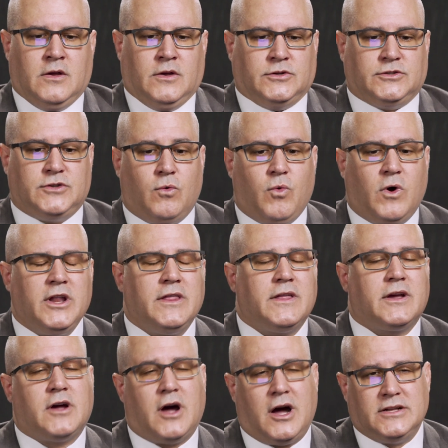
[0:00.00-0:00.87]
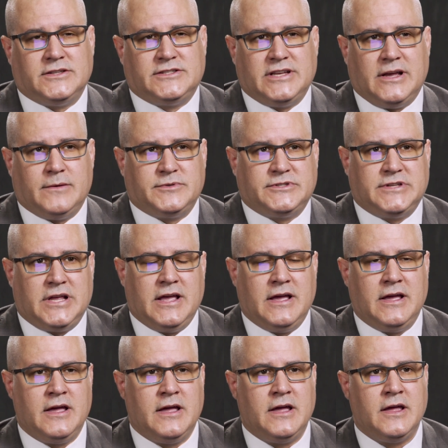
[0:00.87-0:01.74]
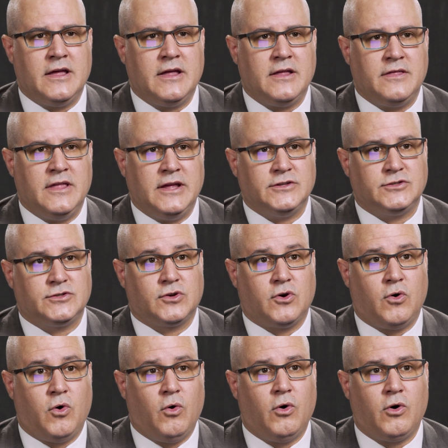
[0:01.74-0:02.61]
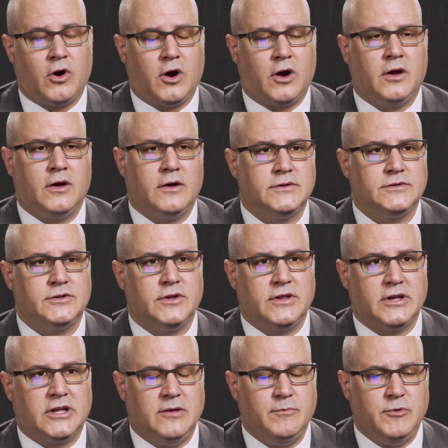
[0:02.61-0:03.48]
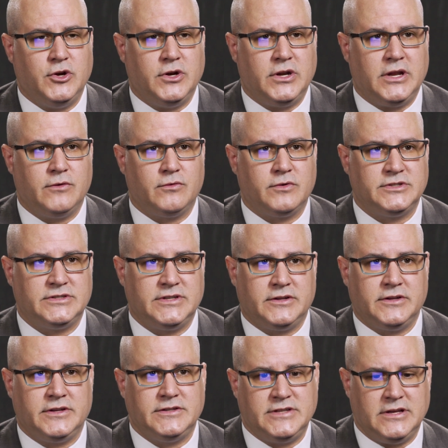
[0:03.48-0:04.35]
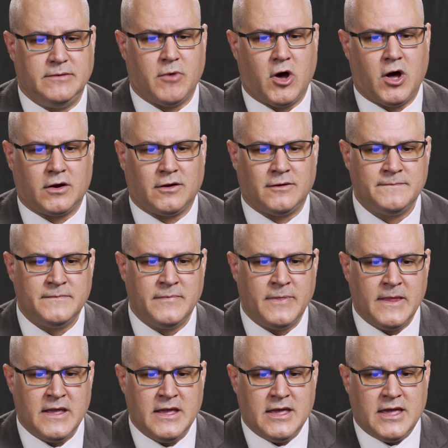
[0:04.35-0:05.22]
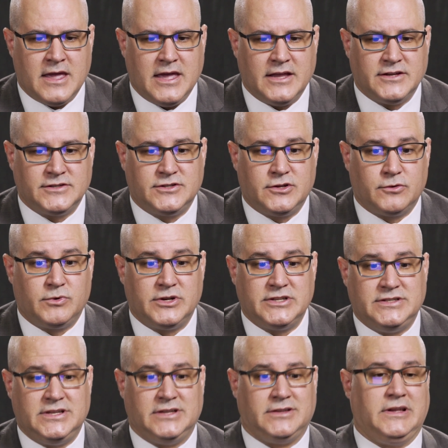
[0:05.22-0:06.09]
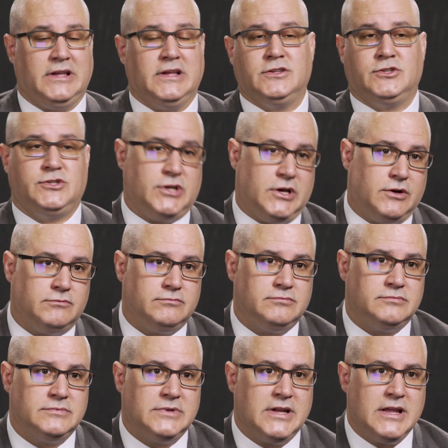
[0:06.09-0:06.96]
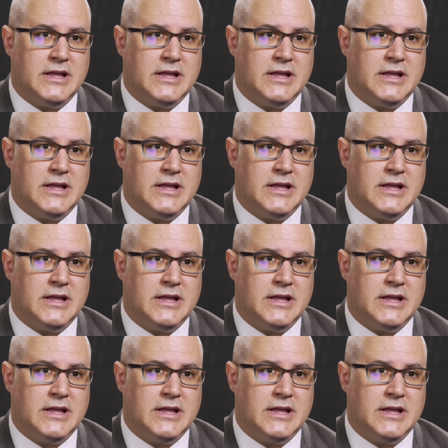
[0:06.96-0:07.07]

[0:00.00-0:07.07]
So one of the concepts that's core to the community resiliency model is the resilient zone.